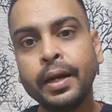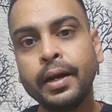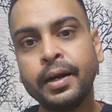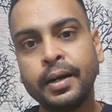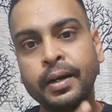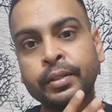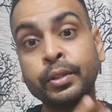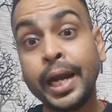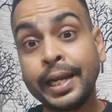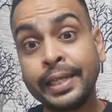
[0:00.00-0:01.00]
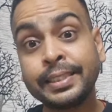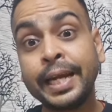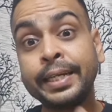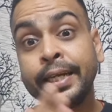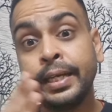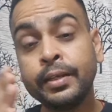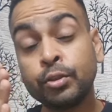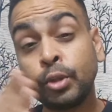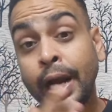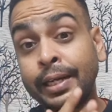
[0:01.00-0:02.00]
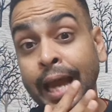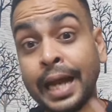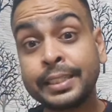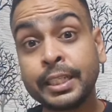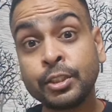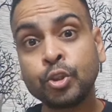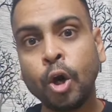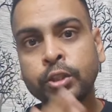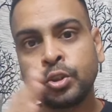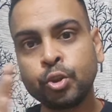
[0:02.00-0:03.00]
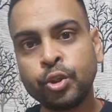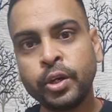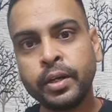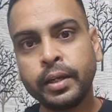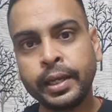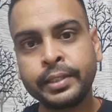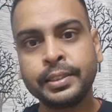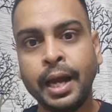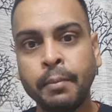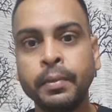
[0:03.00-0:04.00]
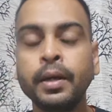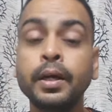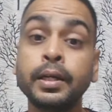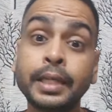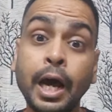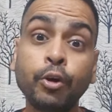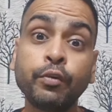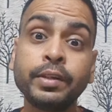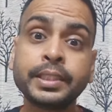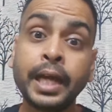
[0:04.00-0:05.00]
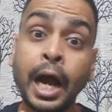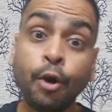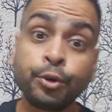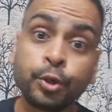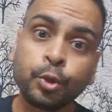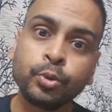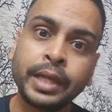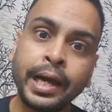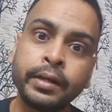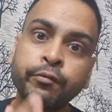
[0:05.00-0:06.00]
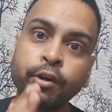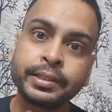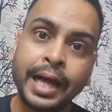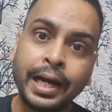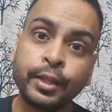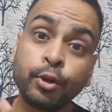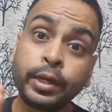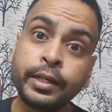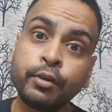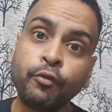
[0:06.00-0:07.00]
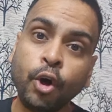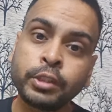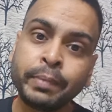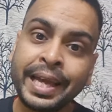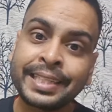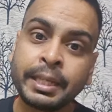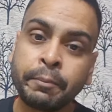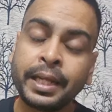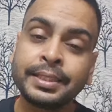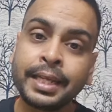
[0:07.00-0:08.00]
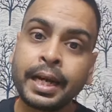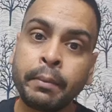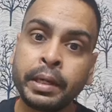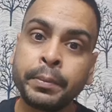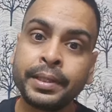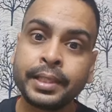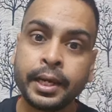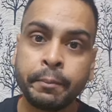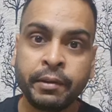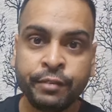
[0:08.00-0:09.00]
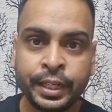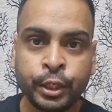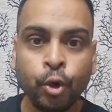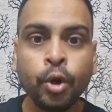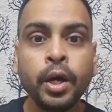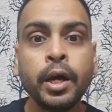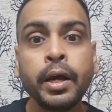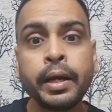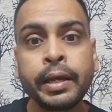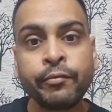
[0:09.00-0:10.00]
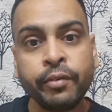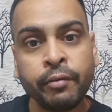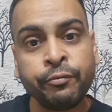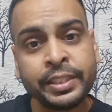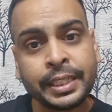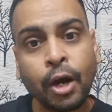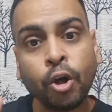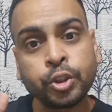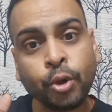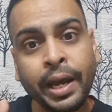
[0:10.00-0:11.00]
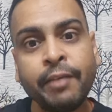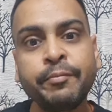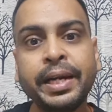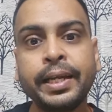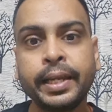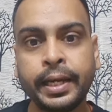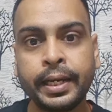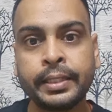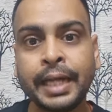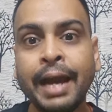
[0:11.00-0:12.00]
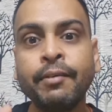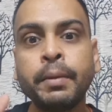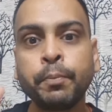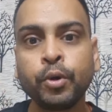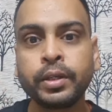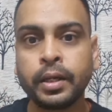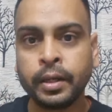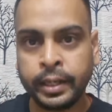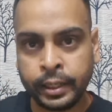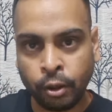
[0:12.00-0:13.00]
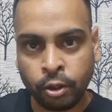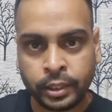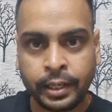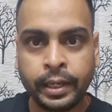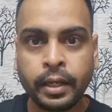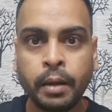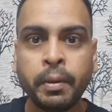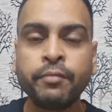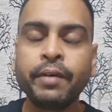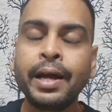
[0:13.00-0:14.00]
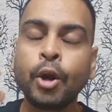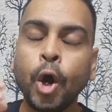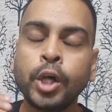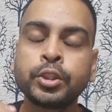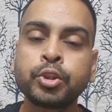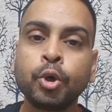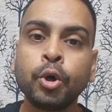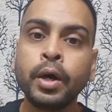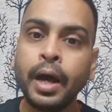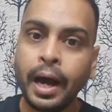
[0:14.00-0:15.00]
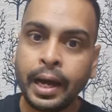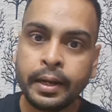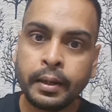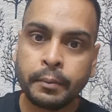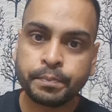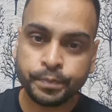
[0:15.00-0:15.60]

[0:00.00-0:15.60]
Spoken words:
that anxiety, that anxious thoughts to your exam. Now you will say how to do that. For that you need to watch my acceptance and commitment therapy video, in which also I have made in English. I will put it on the link above, and also I'll